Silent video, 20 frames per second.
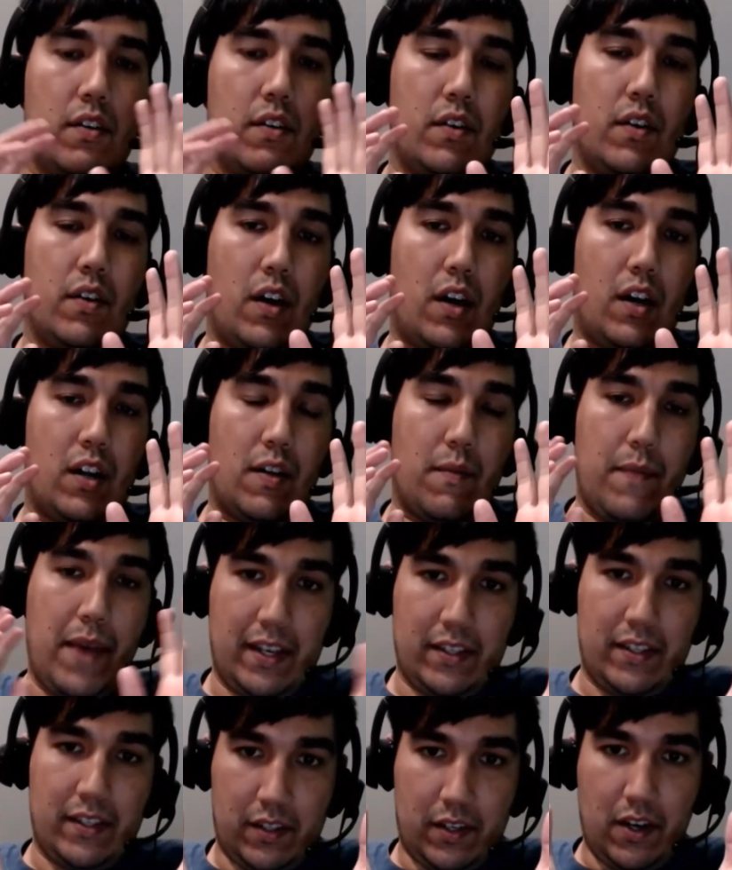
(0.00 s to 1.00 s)
on a
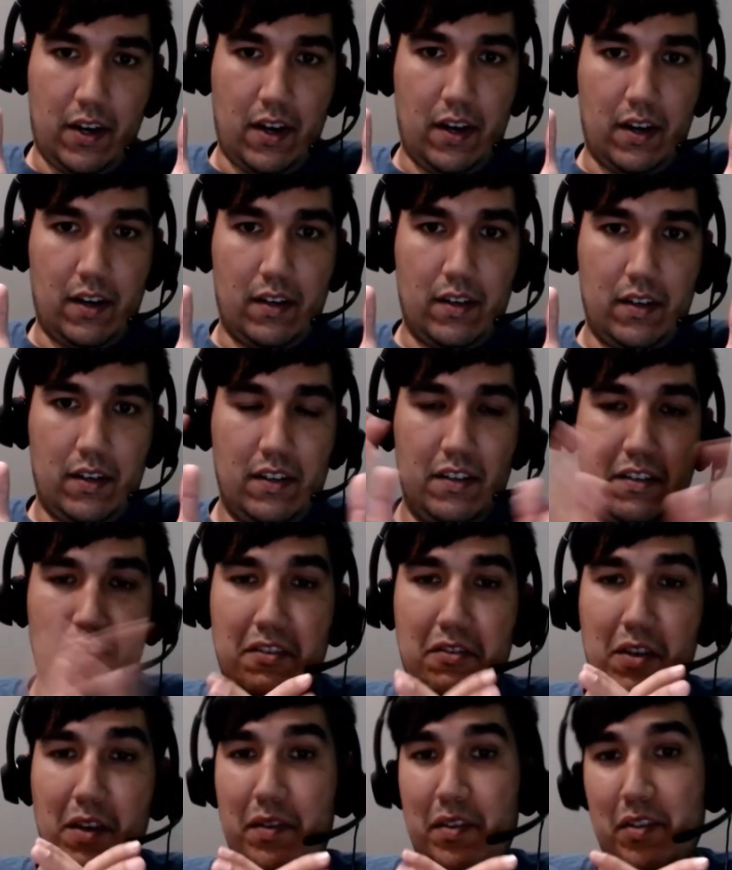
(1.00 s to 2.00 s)
MasterCard,
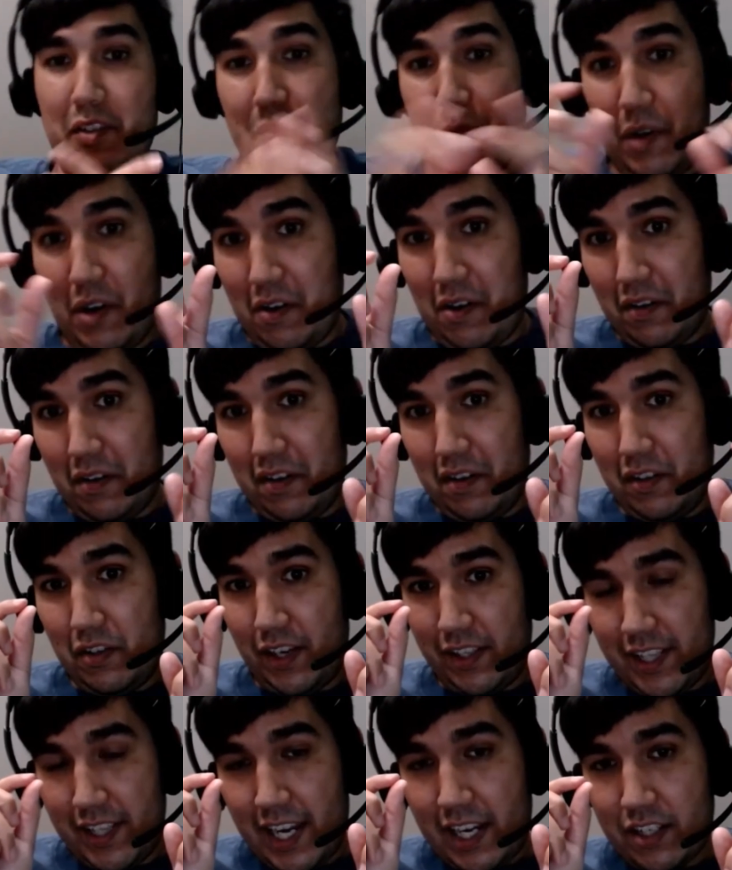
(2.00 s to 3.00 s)
you have a small
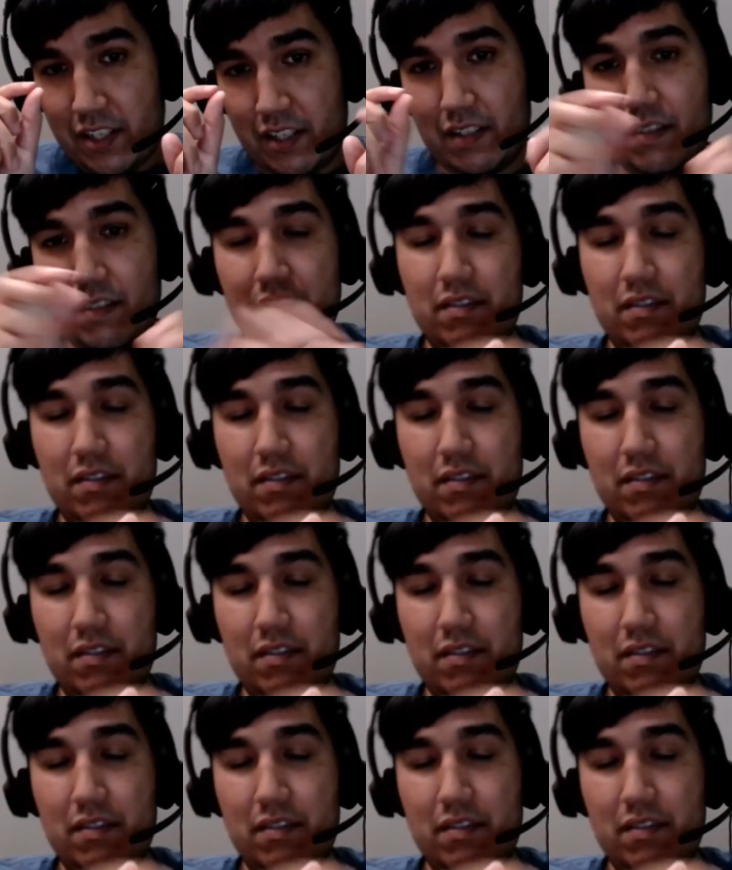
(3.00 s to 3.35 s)
transaction.